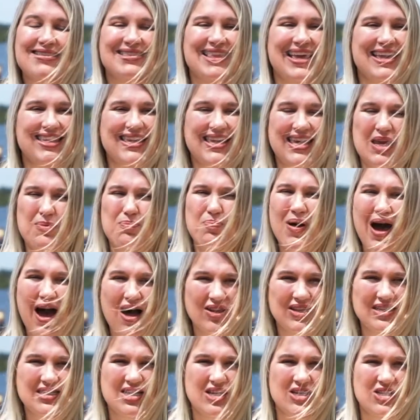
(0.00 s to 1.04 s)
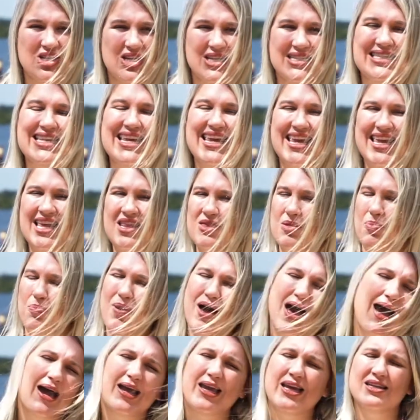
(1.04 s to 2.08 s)
that keep politicians in the
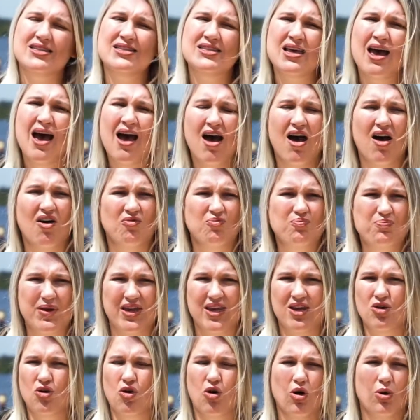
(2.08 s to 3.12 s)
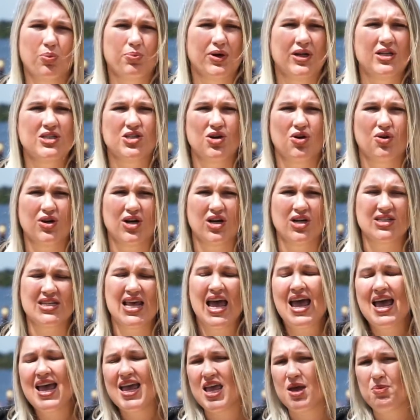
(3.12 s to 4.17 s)
pockets of big corporate donors.
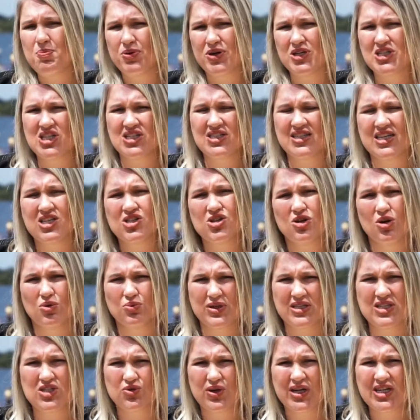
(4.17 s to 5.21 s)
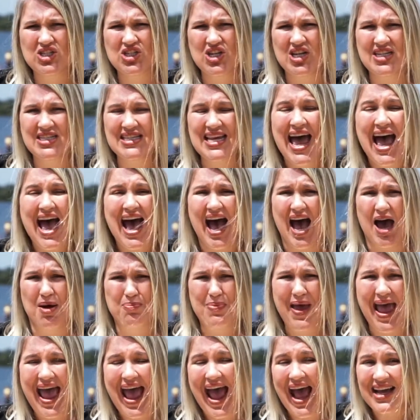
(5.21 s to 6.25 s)
It puts additional restrictions on
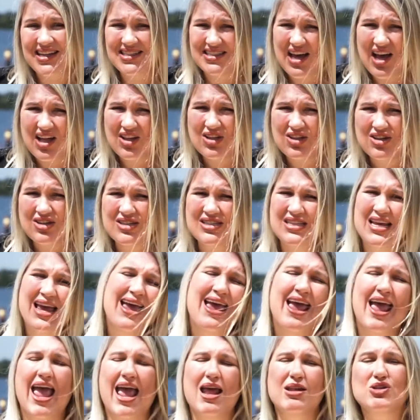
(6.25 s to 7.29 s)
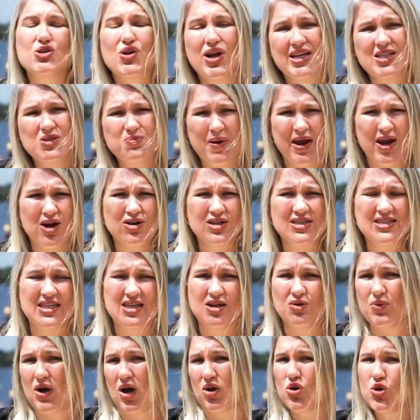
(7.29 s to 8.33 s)
PAC dollars and
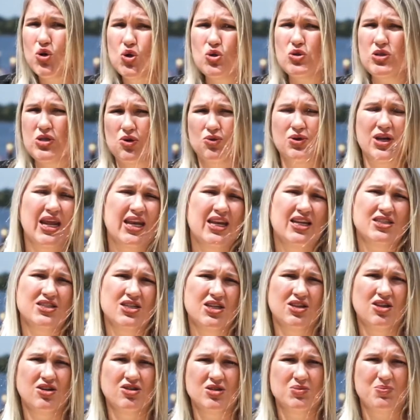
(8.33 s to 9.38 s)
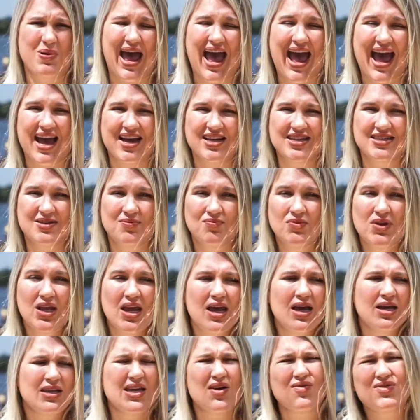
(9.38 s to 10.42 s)
transparency around who's donating to those PACs.
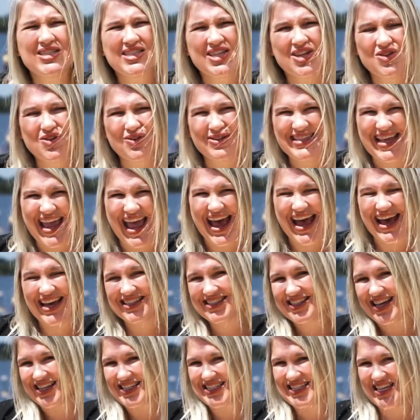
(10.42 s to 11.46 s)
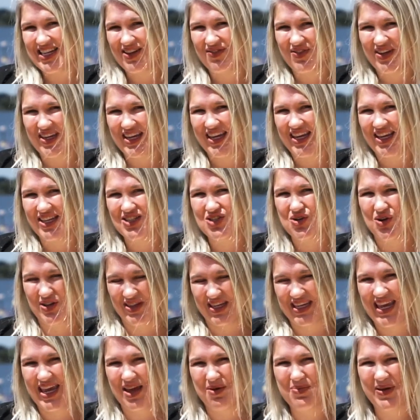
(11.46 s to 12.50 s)
You ever seen those ads on TV during
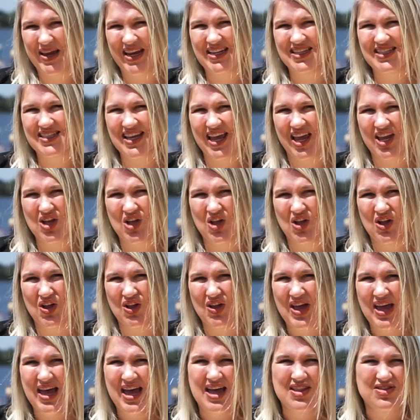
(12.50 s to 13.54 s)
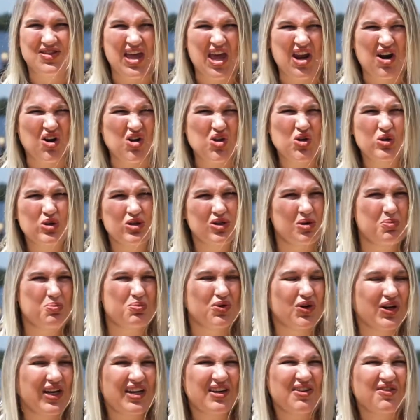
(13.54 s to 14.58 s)
the campaign cycle that are usually
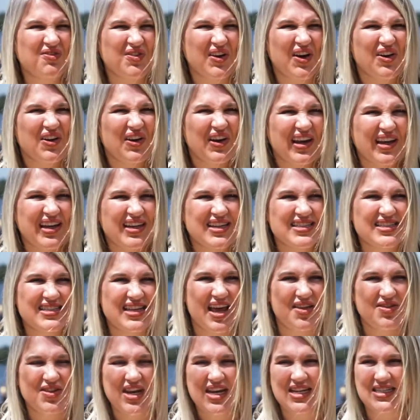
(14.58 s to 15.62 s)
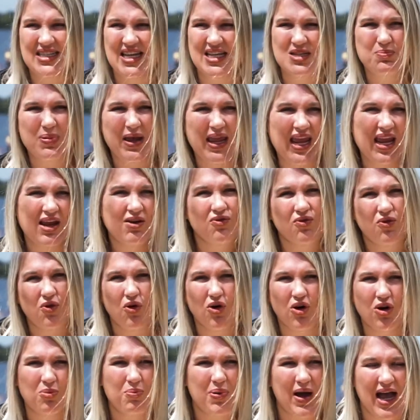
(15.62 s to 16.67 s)
pretty nefarious and then it says paid
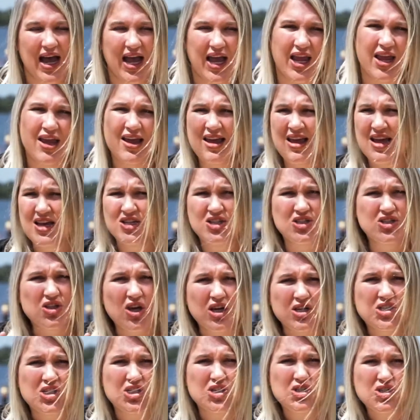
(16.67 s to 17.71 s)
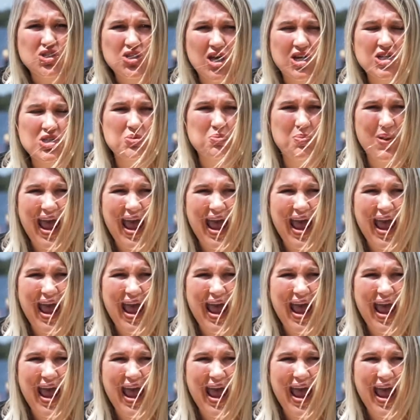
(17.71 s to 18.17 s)
for by such and such